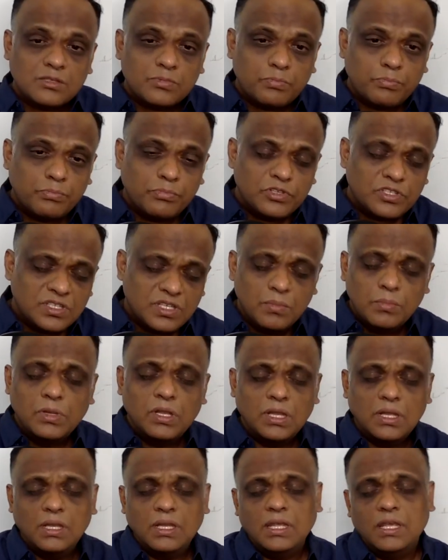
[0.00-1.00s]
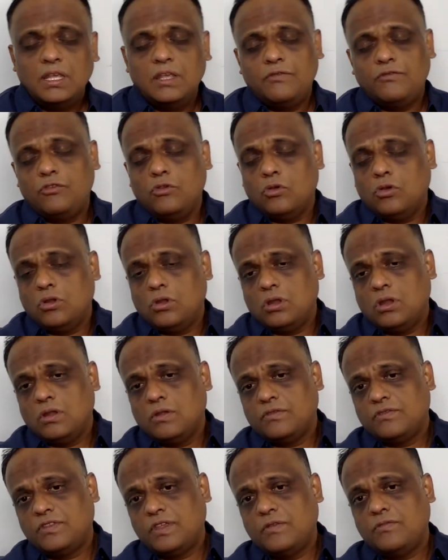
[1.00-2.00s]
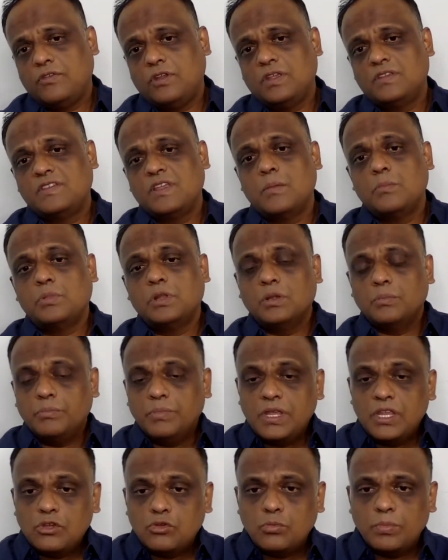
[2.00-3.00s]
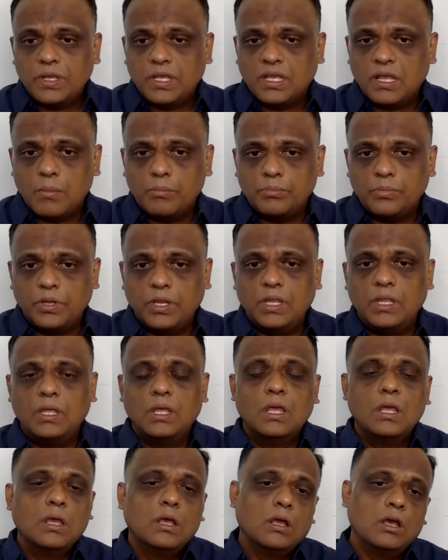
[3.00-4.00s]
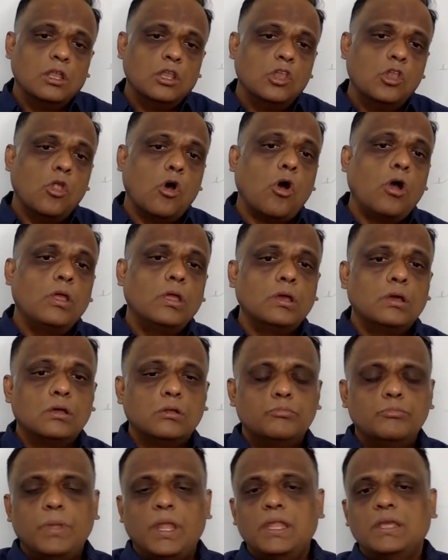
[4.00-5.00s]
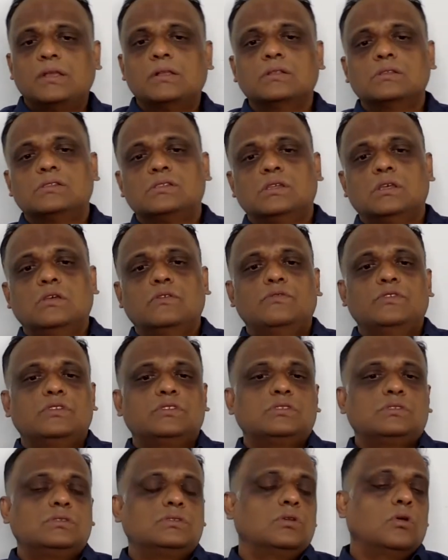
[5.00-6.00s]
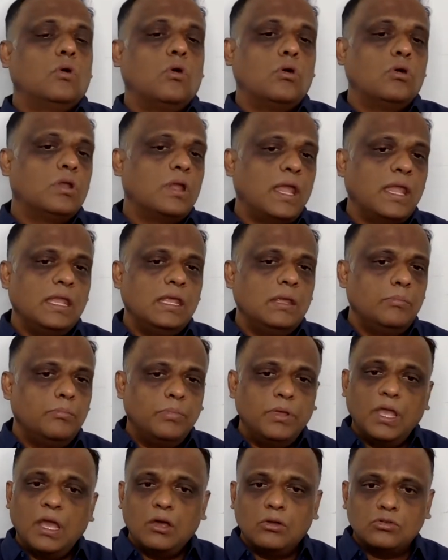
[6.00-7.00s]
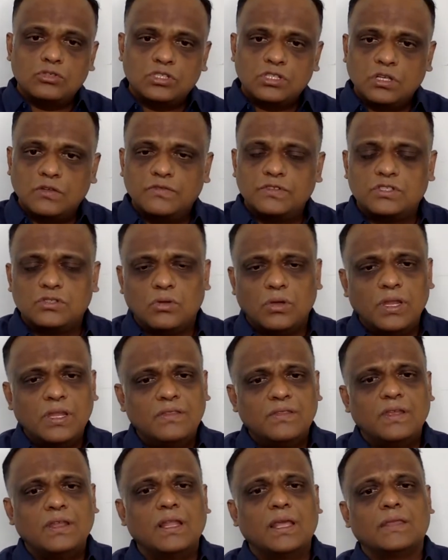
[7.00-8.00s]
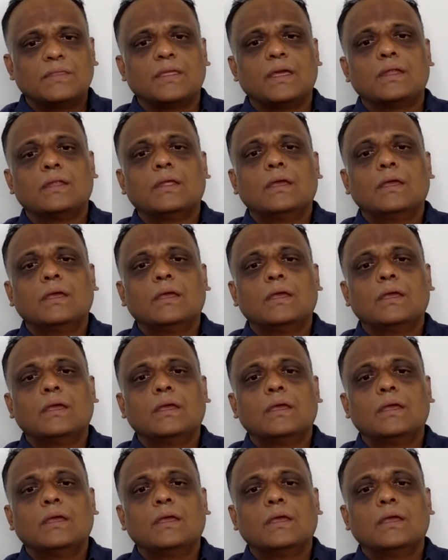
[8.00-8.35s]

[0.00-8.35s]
Similarly, if you're, say, for example, a B2B company, a lawyer, medical service, or any PRO service, or anything like that,